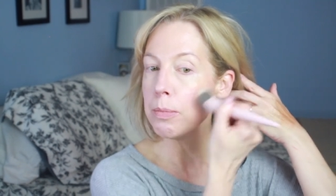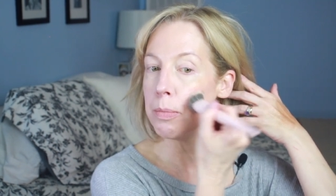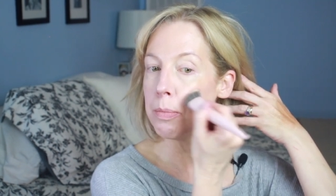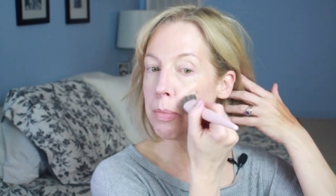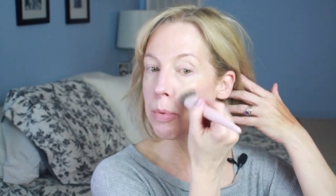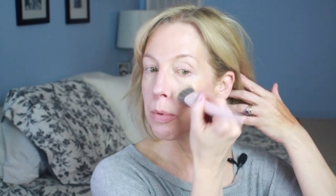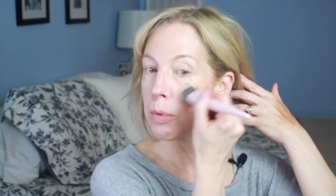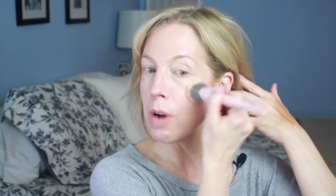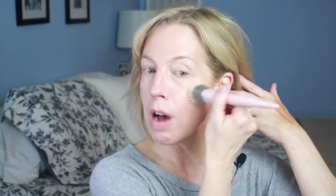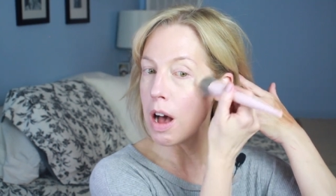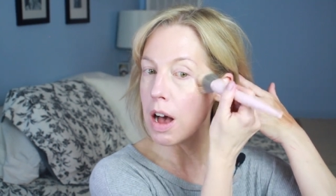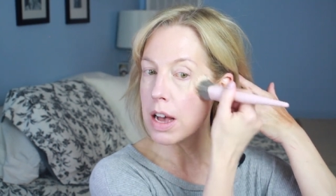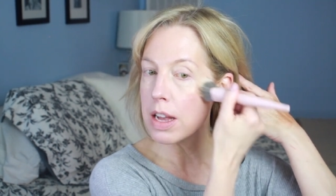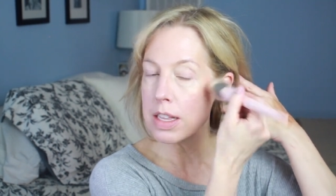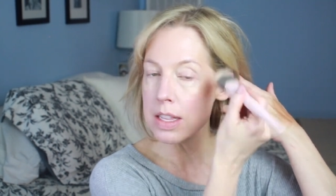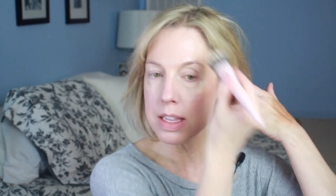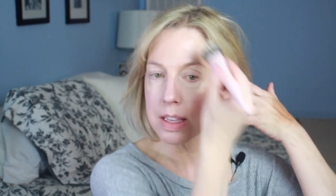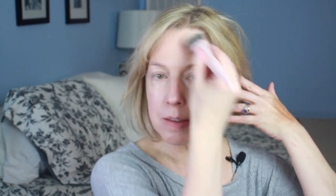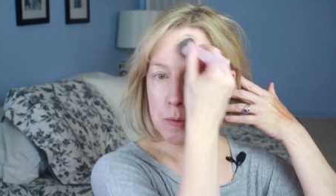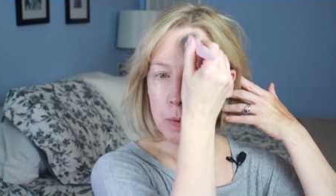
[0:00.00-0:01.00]

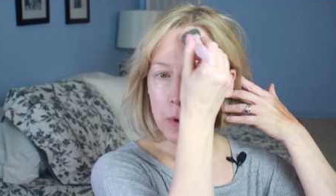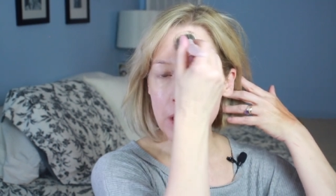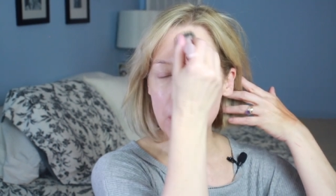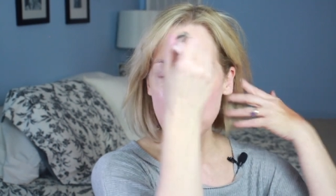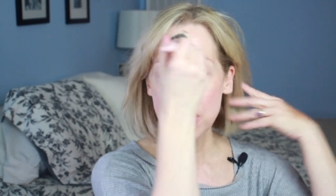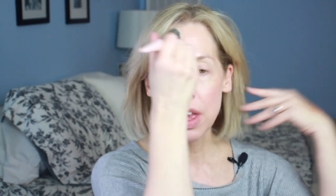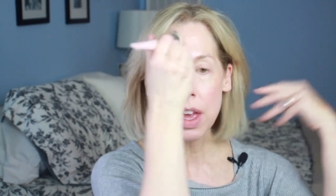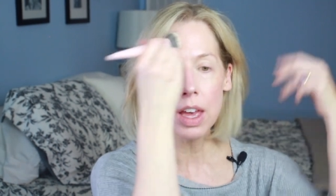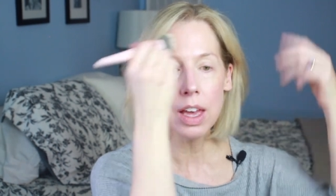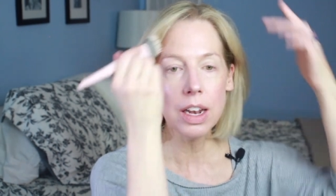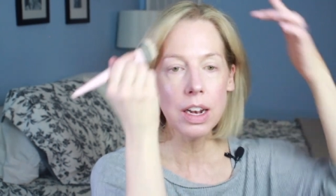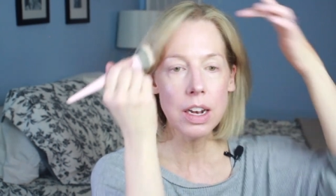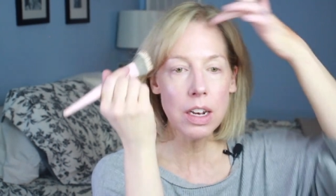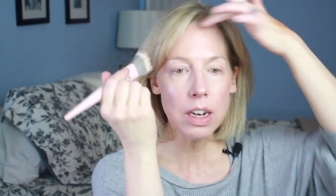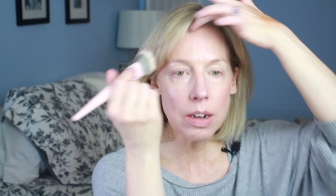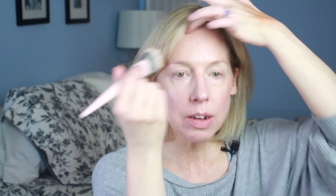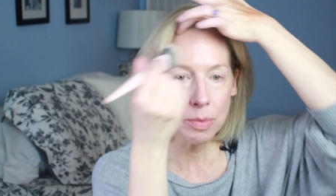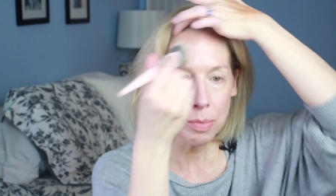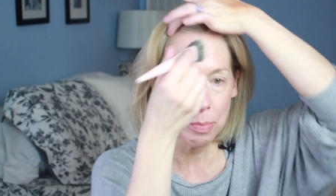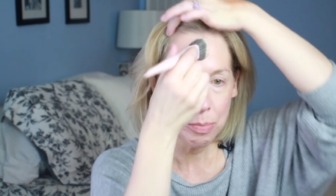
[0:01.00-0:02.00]
bronze with it,
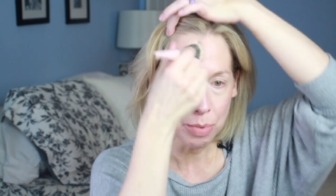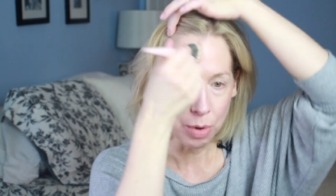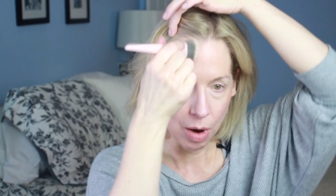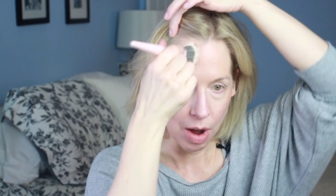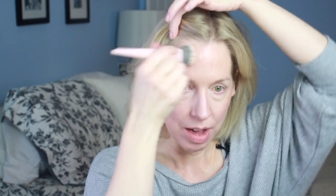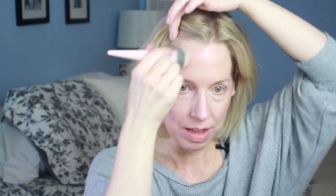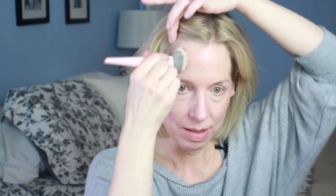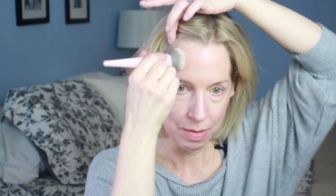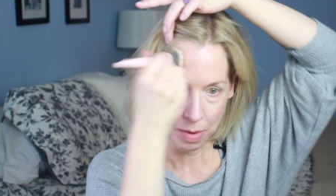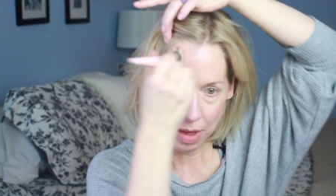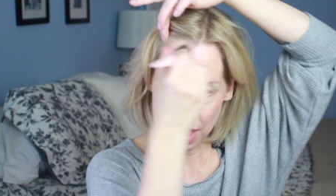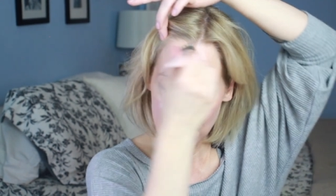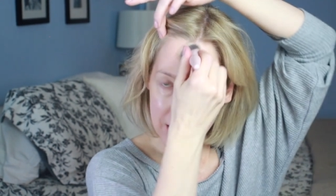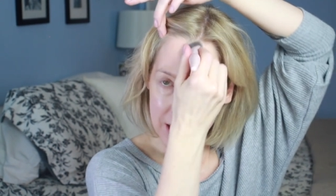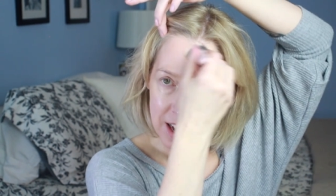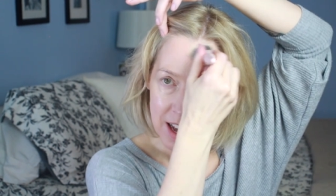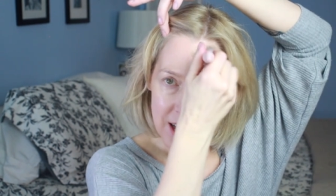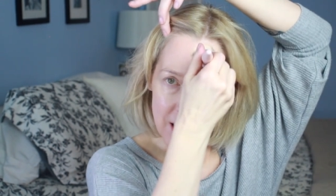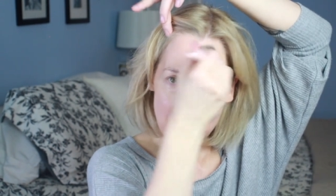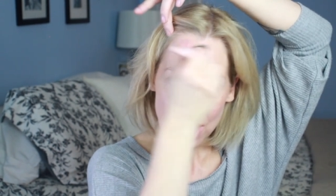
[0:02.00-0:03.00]
bronze with
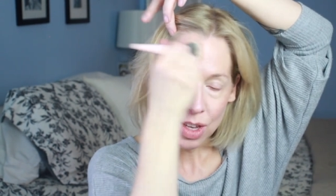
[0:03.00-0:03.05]
it.